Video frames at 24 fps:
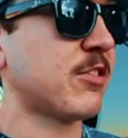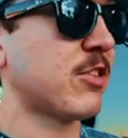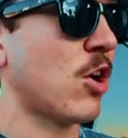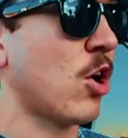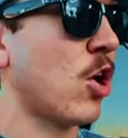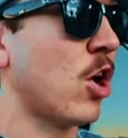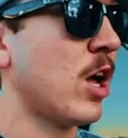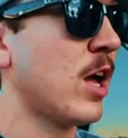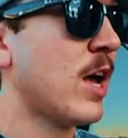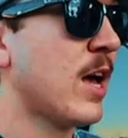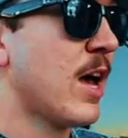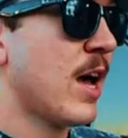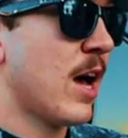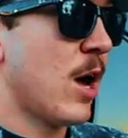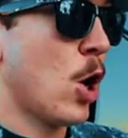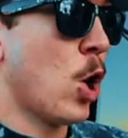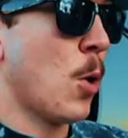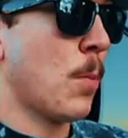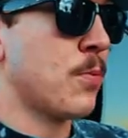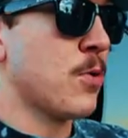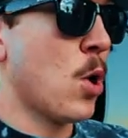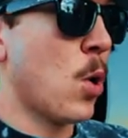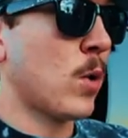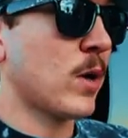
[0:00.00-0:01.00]
So
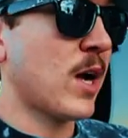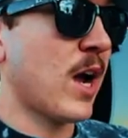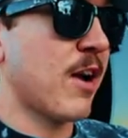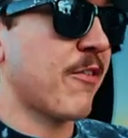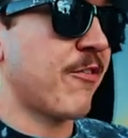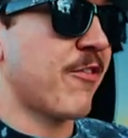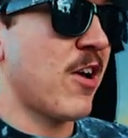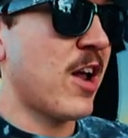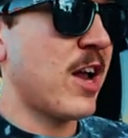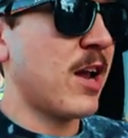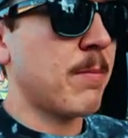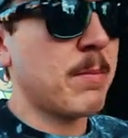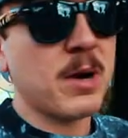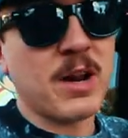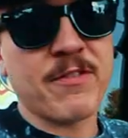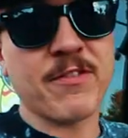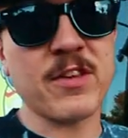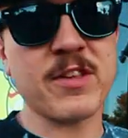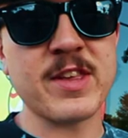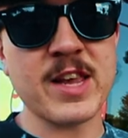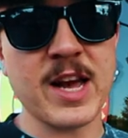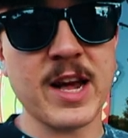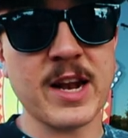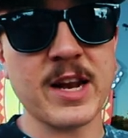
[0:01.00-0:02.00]
hope no one got offended, but
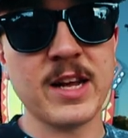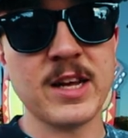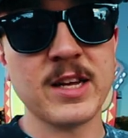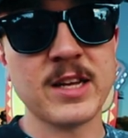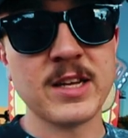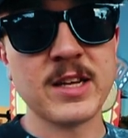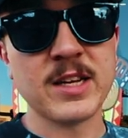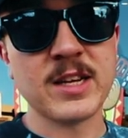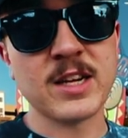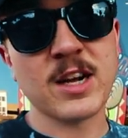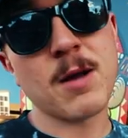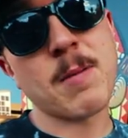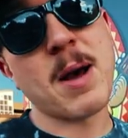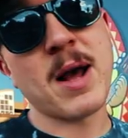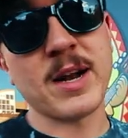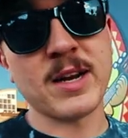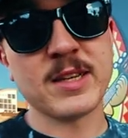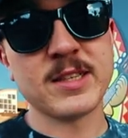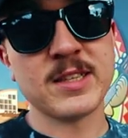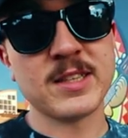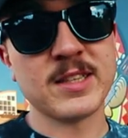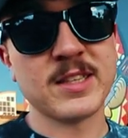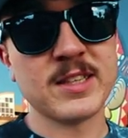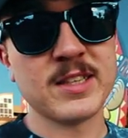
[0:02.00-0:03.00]
if you did, come on.
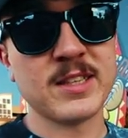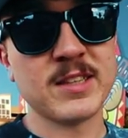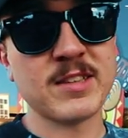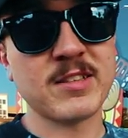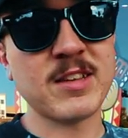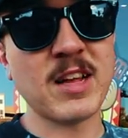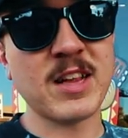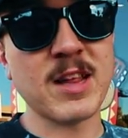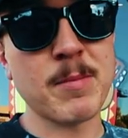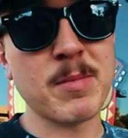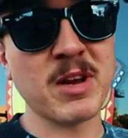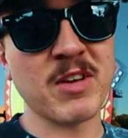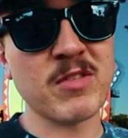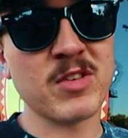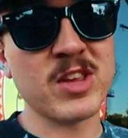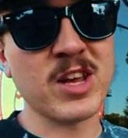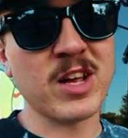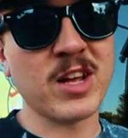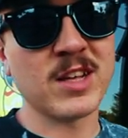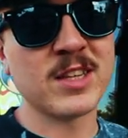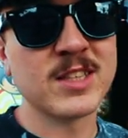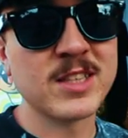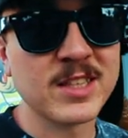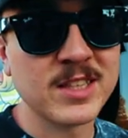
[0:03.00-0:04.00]
It's not that big of a
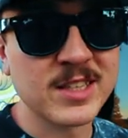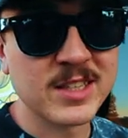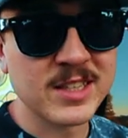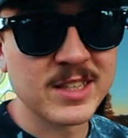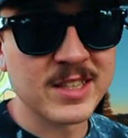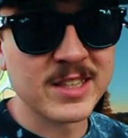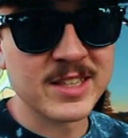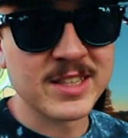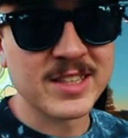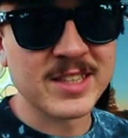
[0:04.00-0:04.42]
deal. Screw